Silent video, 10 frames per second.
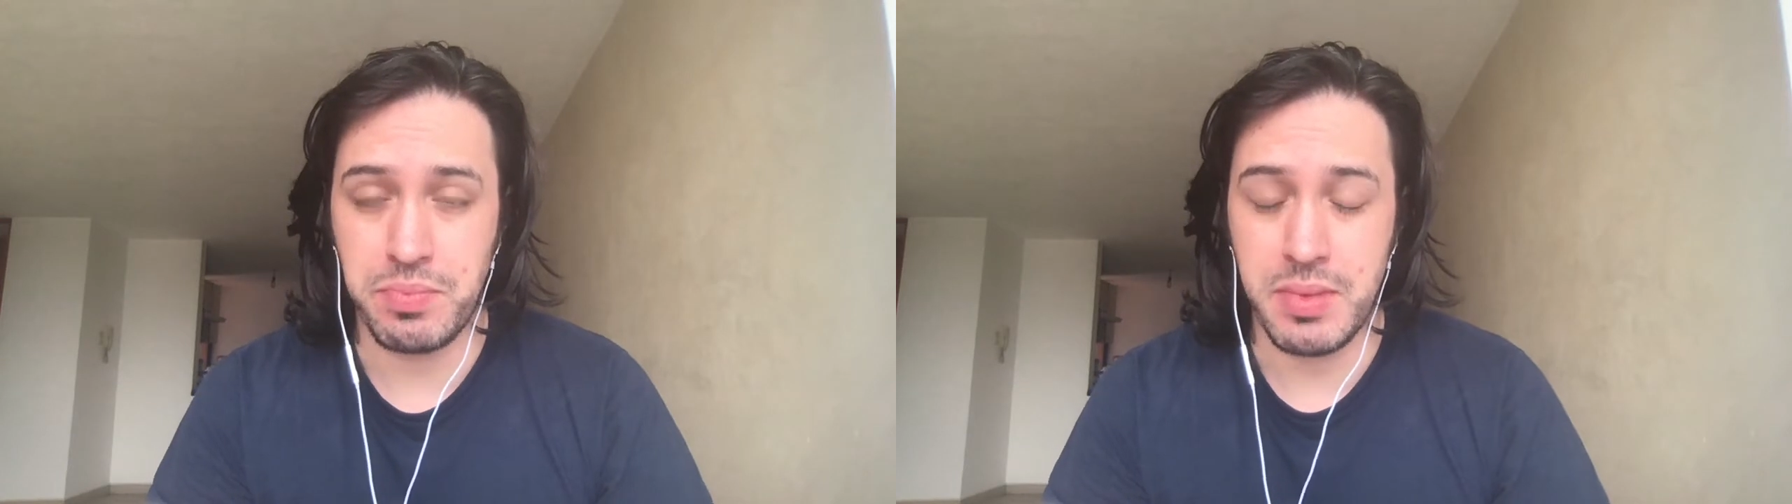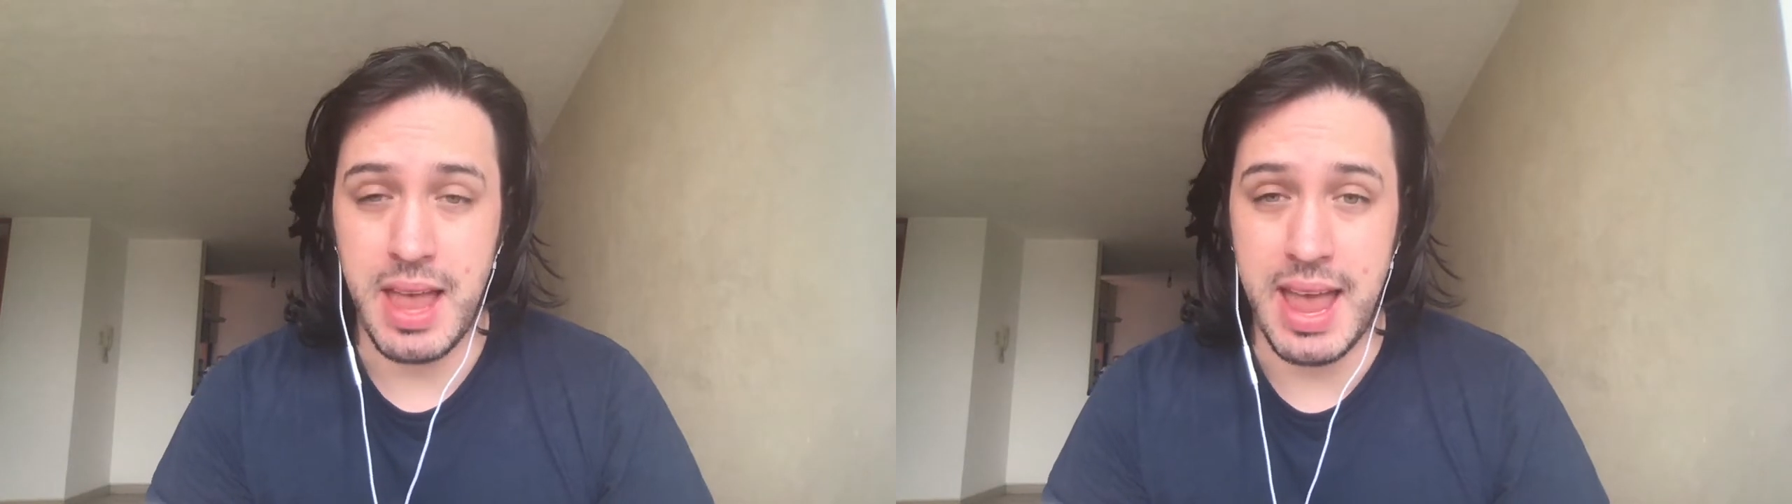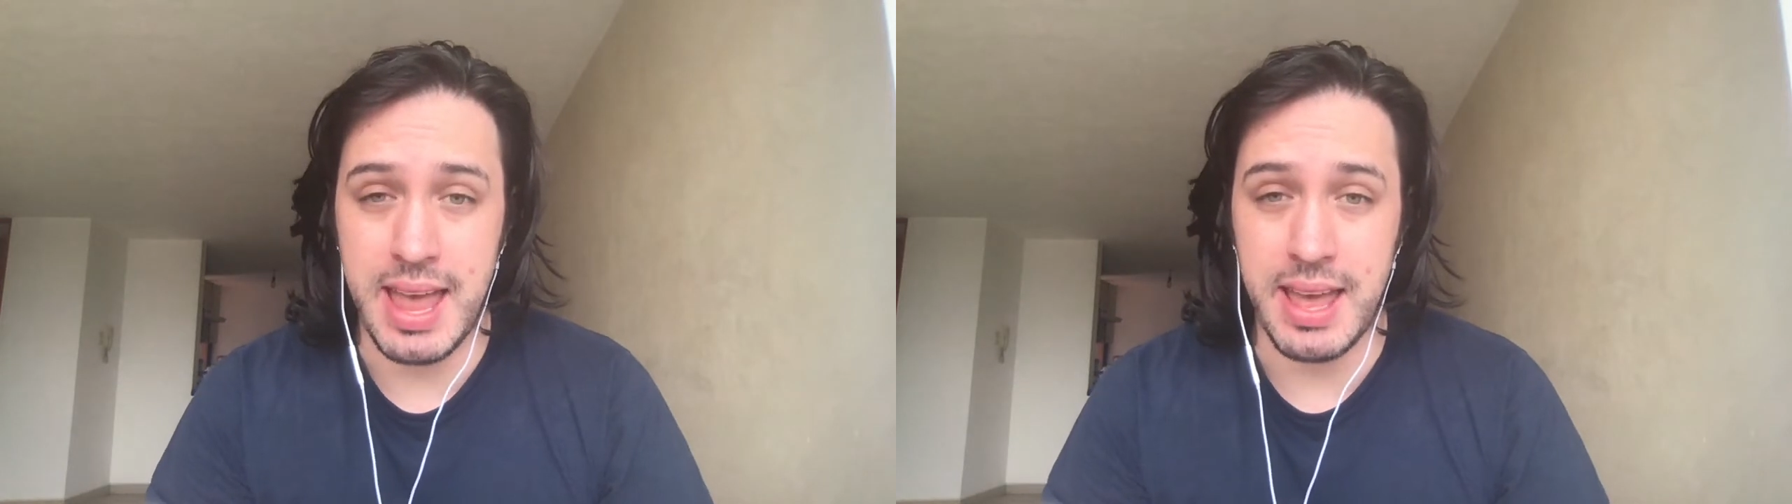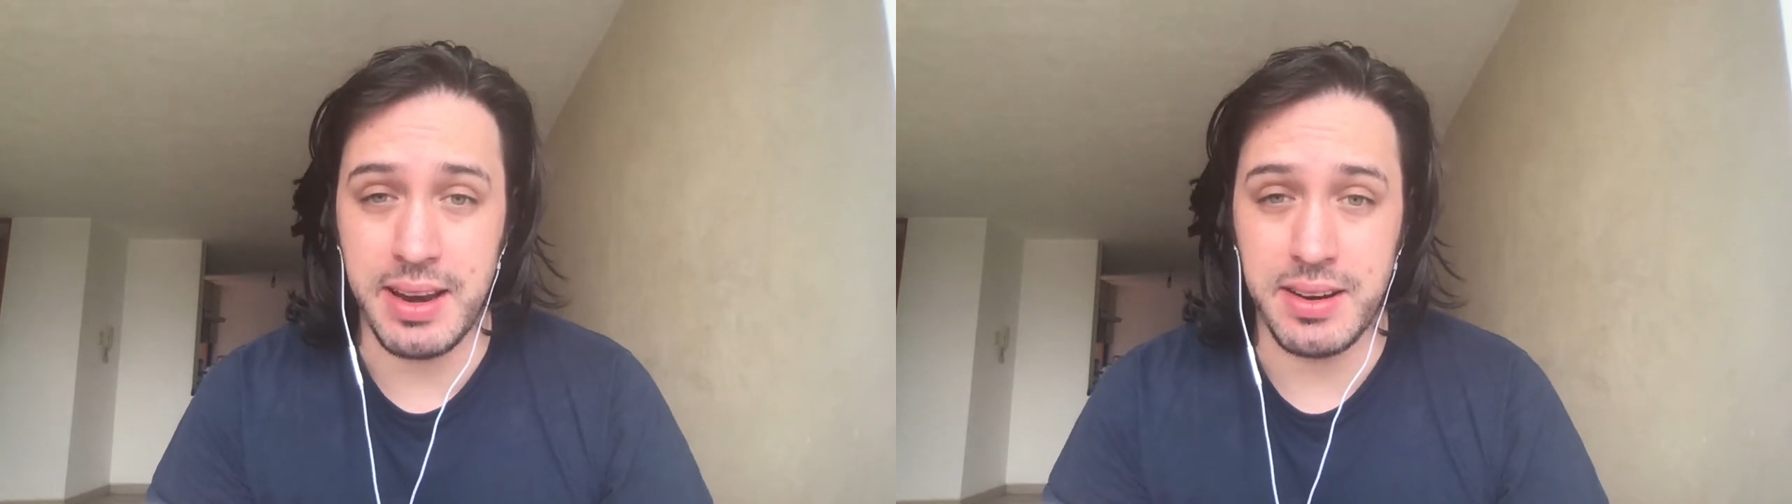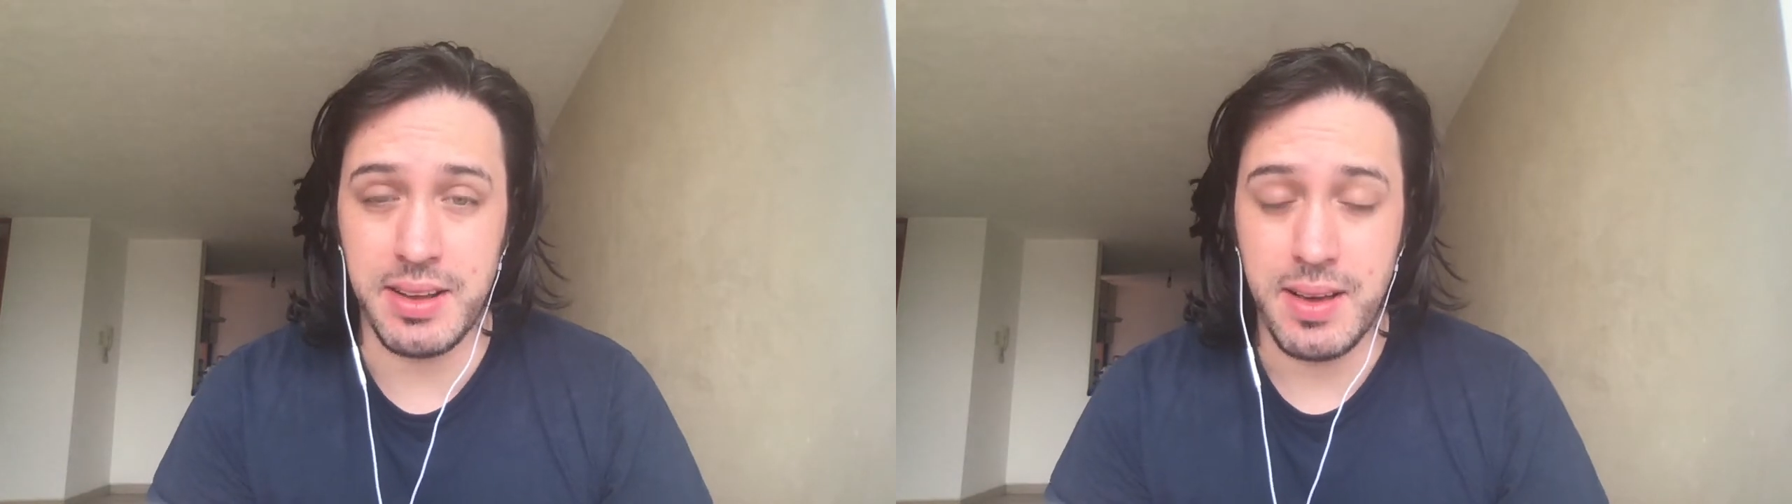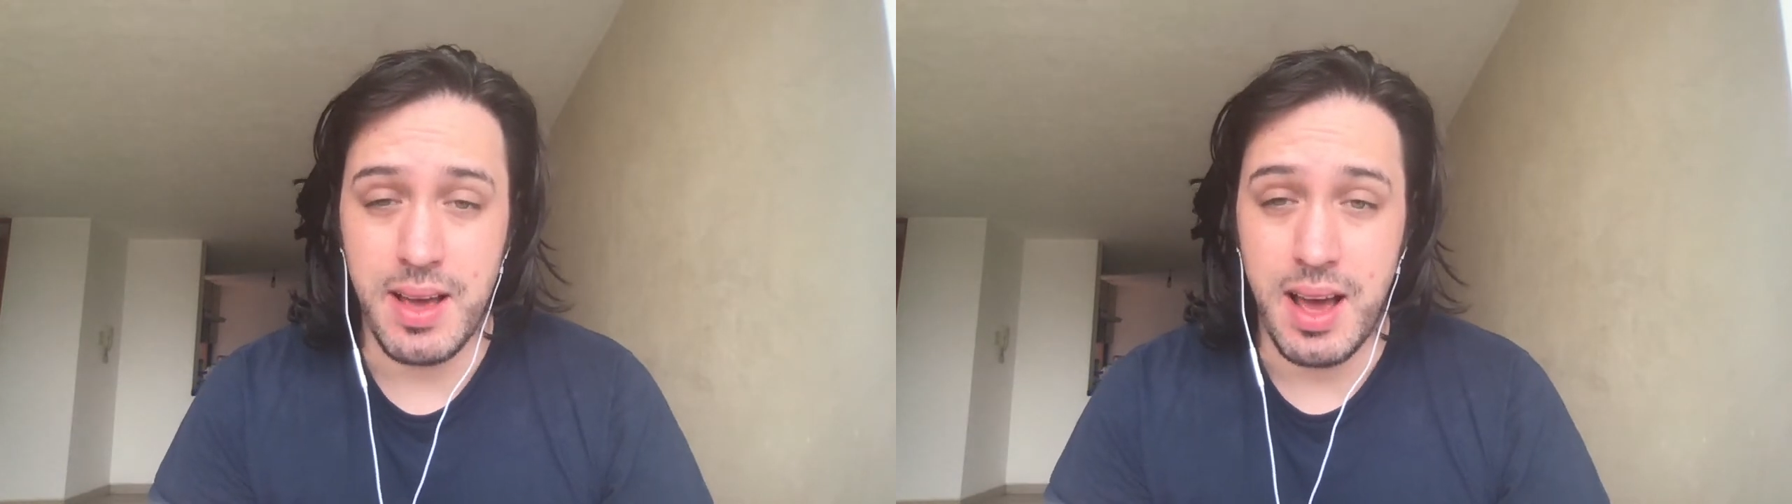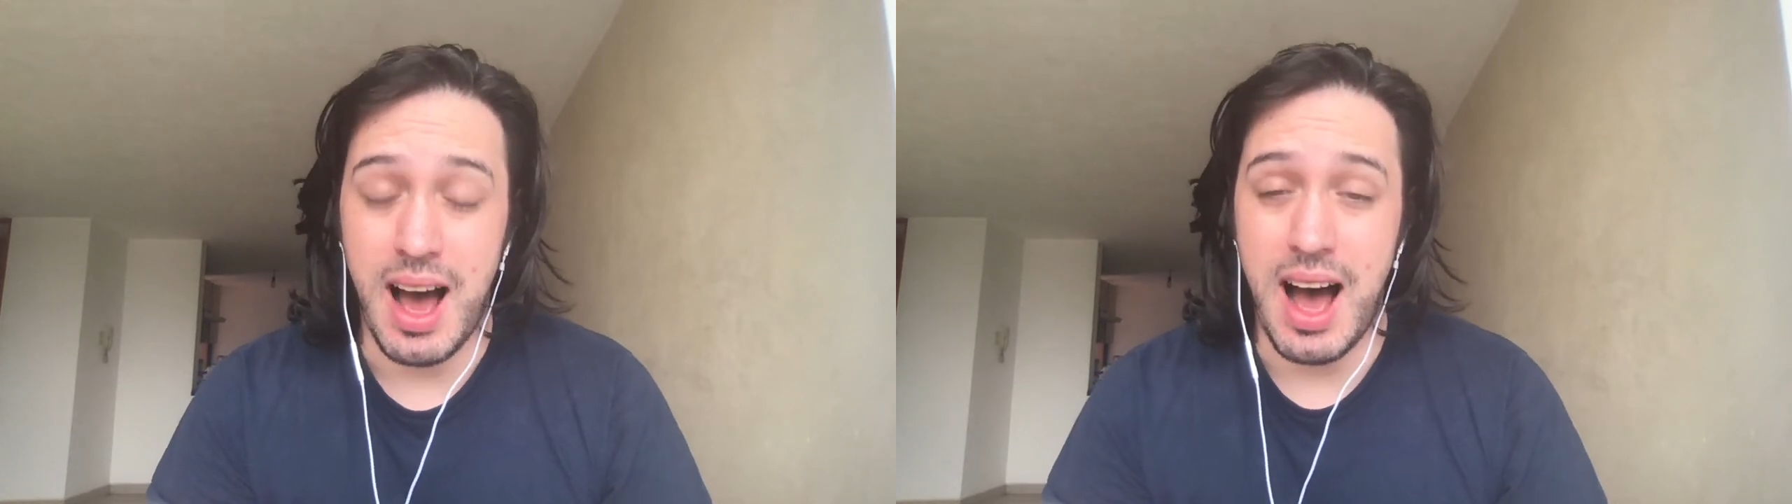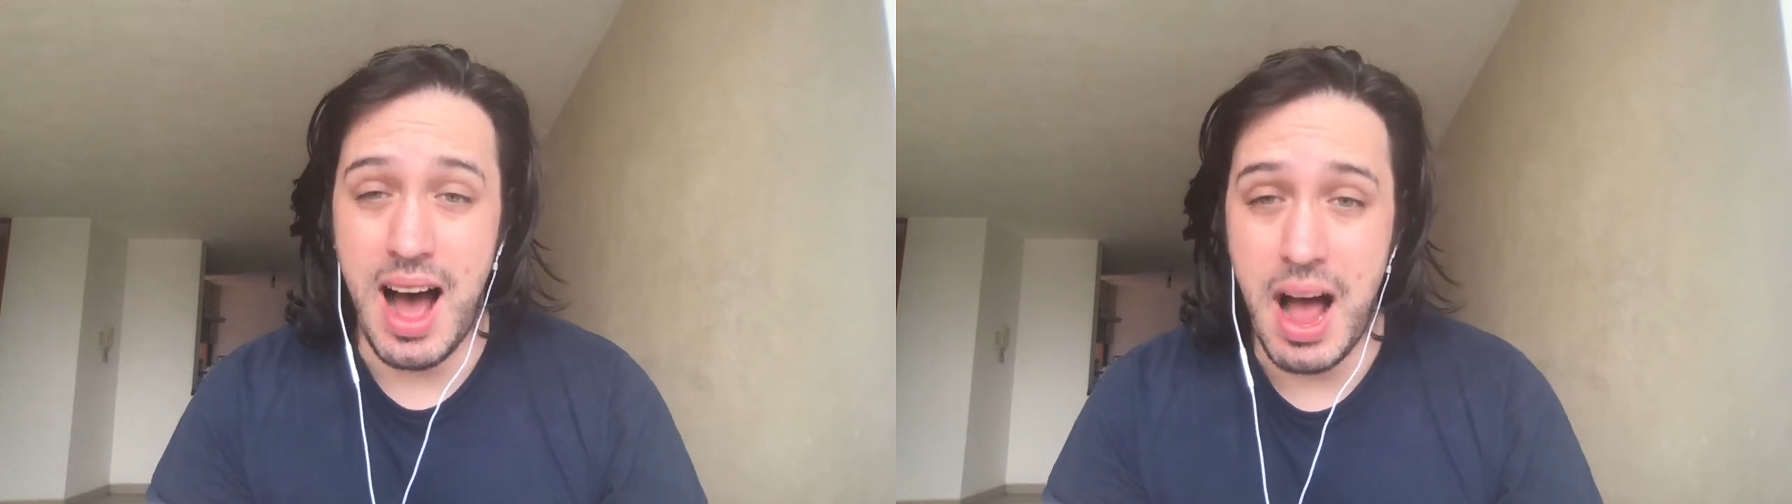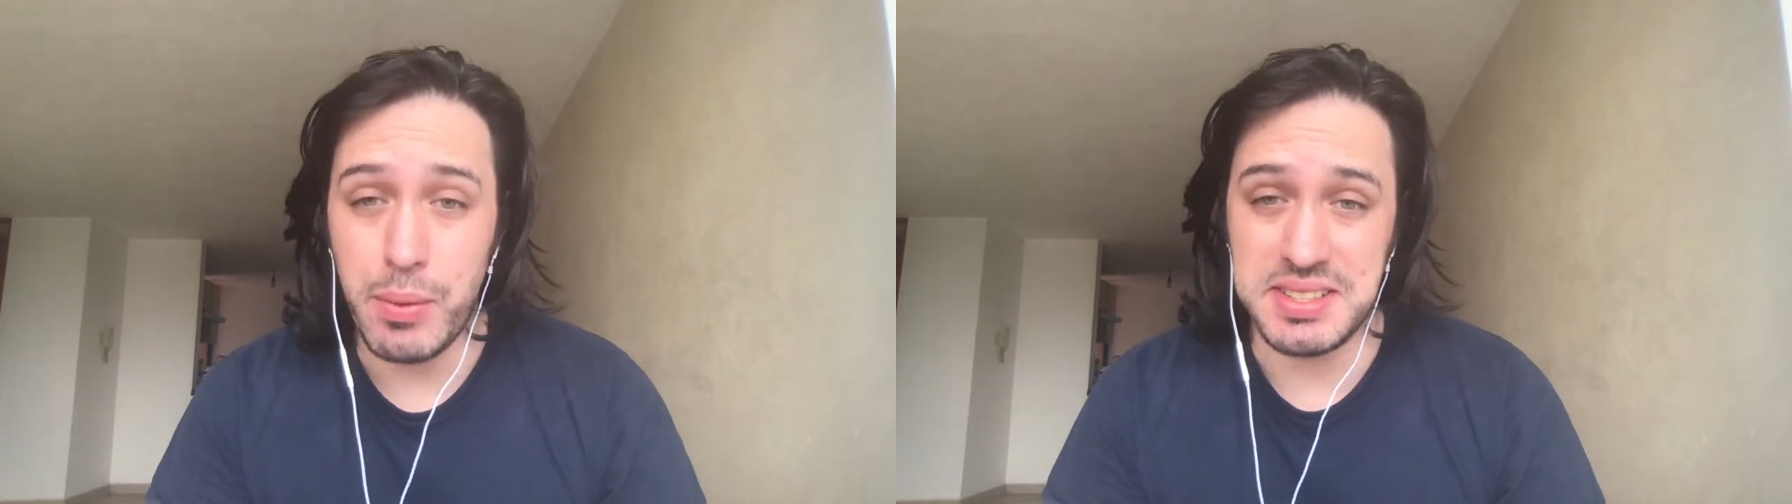And I was